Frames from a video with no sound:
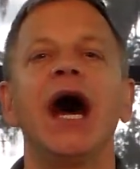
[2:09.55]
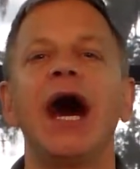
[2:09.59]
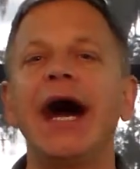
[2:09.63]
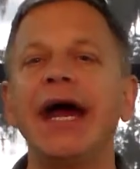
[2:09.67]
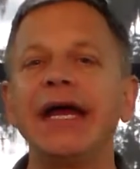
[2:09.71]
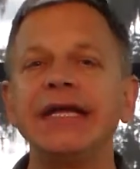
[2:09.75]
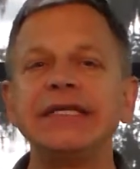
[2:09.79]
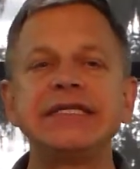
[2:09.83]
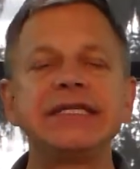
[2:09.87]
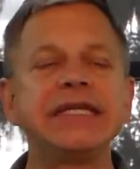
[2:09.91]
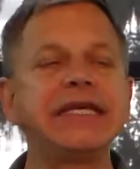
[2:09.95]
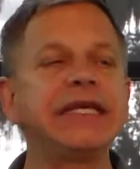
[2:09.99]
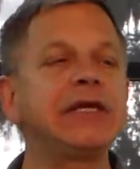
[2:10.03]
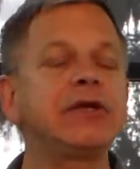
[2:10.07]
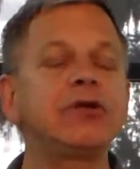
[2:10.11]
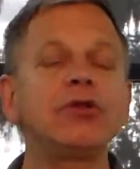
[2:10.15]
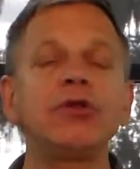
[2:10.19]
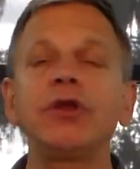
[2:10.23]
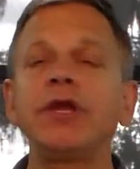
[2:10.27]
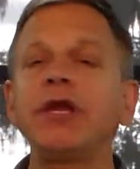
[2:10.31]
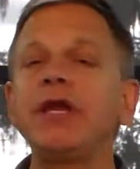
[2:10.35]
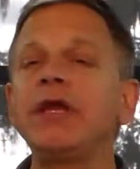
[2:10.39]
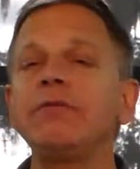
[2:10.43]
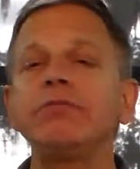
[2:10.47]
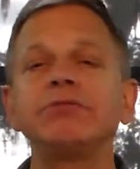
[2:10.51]

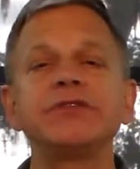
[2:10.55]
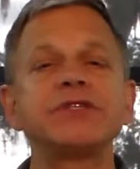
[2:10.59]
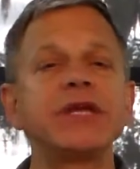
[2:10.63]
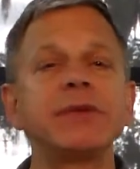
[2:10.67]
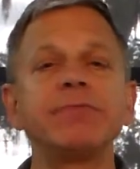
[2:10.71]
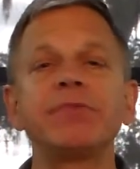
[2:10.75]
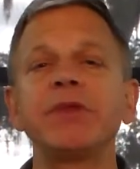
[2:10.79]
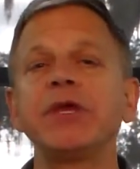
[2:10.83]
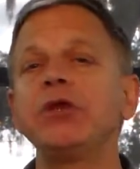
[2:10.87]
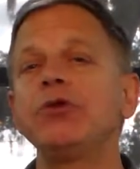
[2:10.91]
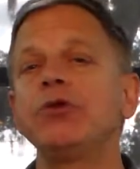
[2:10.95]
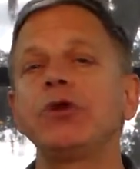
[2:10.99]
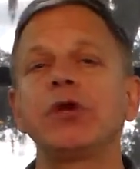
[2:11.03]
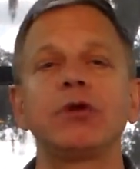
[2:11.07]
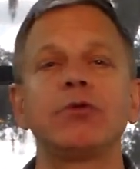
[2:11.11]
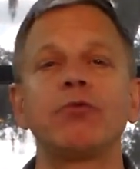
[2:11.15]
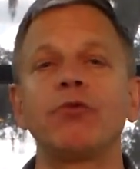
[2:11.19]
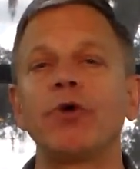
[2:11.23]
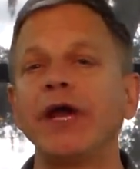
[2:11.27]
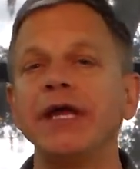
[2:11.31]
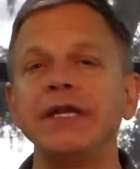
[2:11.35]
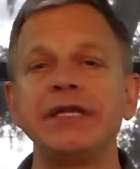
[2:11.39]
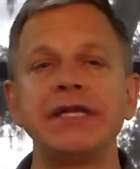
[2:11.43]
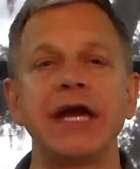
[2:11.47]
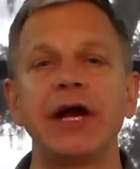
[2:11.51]
Ideally, something you can
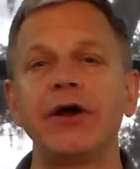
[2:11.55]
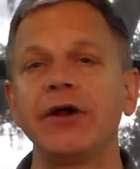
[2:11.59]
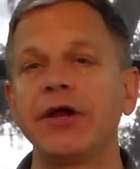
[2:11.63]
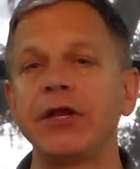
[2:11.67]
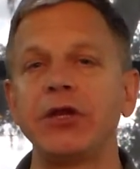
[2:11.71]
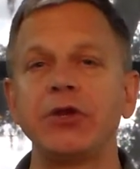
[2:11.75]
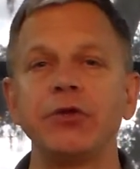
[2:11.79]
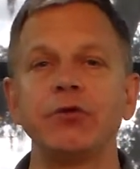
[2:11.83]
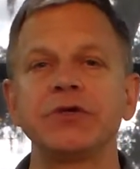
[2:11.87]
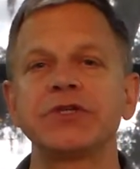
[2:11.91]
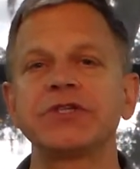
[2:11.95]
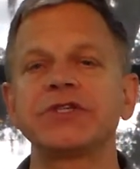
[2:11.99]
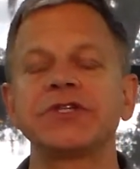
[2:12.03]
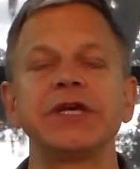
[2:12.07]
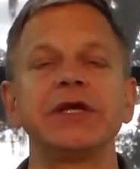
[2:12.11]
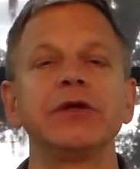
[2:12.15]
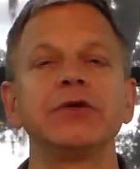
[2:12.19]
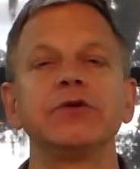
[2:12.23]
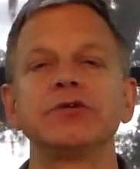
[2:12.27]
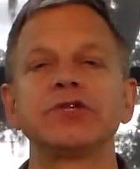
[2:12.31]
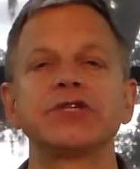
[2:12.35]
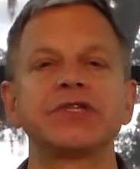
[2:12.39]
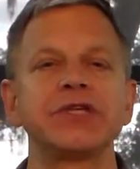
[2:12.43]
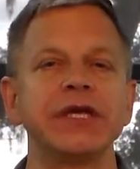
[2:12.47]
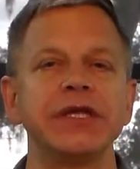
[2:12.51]
write down into a
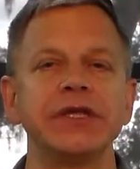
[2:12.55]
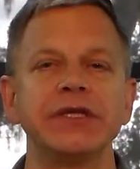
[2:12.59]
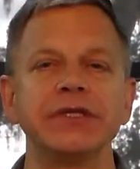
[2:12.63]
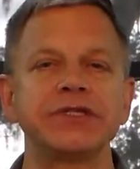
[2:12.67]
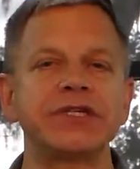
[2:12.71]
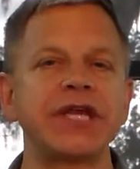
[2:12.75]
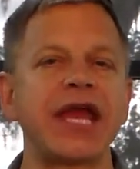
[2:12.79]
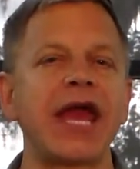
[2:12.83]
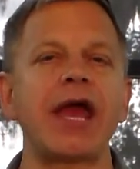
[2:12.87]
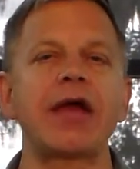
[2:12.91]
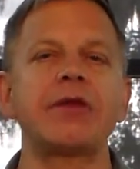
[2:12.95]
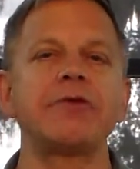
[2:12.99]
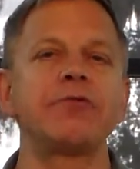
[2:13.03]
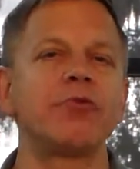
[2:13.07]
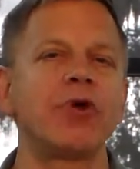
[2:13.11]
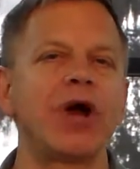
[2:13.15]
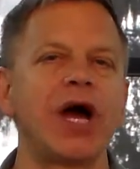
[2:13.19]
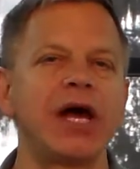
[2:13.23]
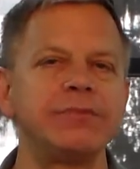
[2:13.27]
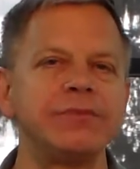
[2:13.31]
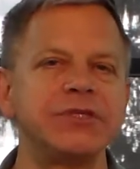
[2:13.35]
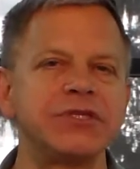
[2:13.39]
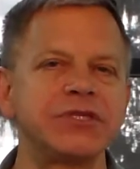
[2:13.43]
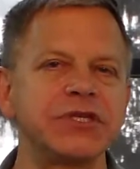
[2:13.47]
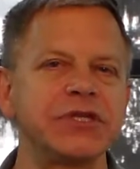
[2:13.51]
single sentence. Haddon
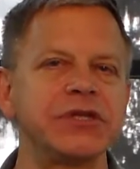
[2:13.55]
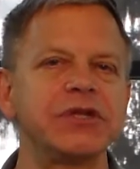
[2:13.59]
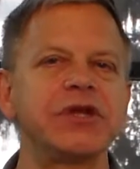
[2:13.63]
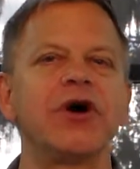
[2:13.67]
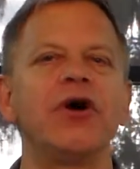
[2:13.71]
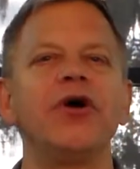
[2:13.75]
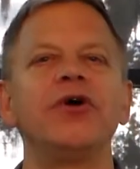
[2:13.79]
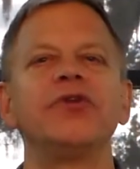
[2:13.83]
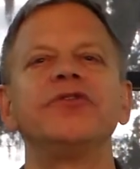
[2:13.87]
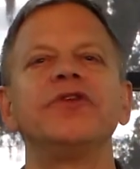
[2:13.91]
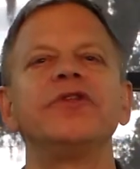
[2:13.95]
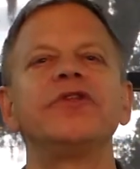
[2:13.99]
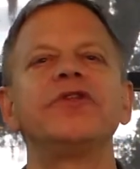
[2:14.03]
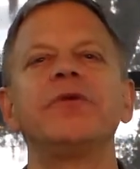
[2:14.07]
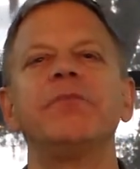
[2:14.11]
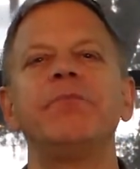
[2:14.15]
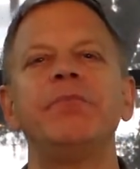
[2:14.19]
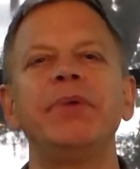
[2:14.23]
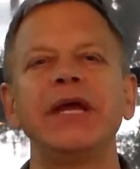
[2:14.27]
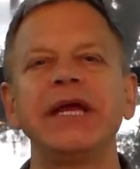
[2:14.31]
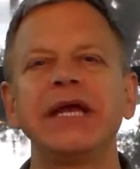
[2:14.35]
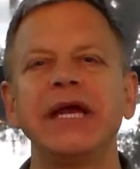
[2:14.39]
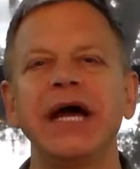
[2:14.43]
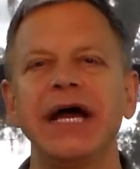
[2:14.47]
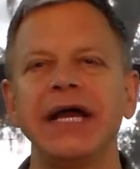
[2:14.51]
Robinson called it the
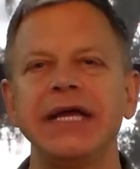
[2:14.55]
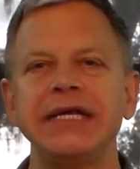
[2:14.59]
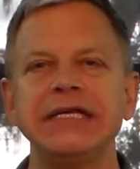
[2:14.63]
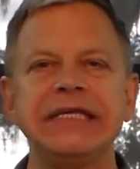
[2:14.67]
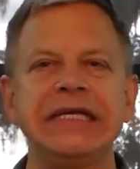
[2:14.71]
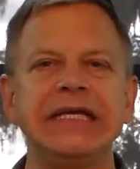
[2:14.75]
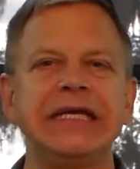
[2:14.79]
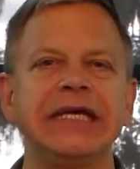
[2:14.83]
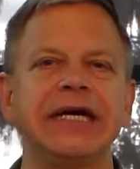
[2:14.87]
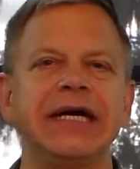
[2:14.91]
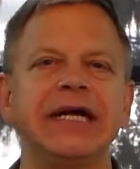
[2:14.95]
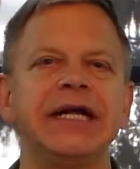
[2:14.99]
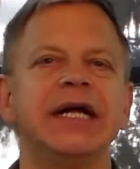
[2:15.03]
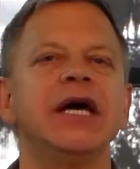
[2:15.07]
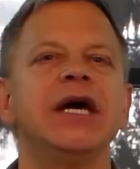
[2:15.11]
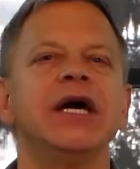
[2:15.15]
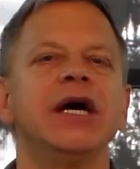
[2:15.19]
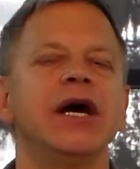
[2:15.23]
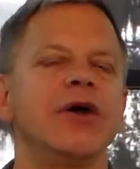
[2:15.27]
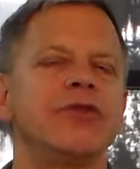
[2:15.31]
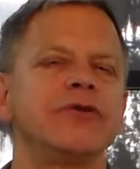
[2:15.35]
big idea.